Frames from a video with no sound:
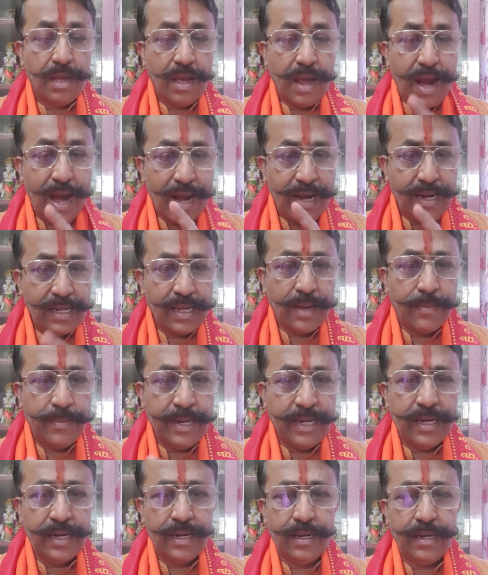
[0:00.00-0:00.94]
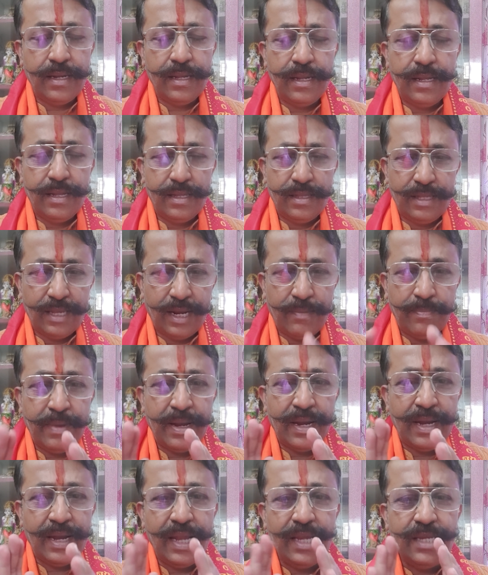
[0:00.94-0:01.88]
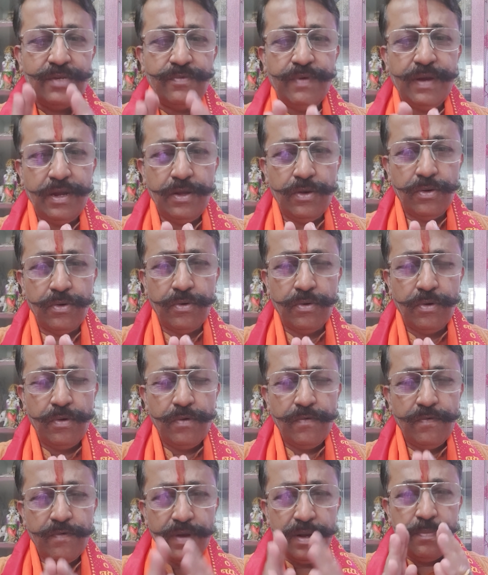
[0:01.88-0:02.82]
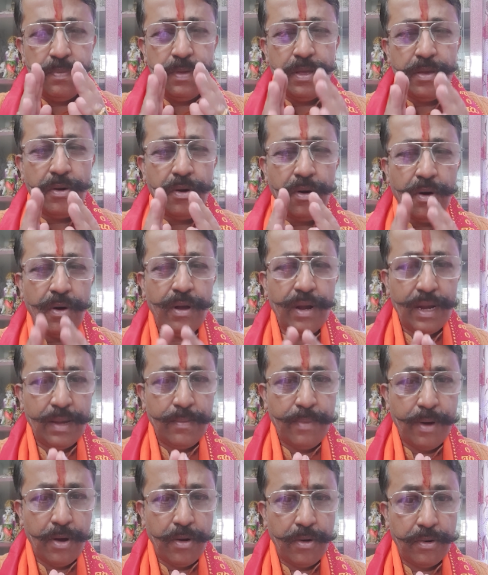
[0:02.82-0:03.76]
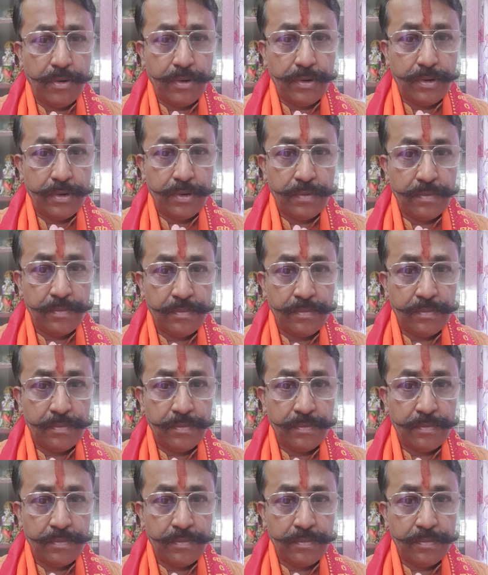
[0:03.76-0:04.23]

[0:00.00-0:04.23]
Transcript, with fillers: I had committed that my next video will be all about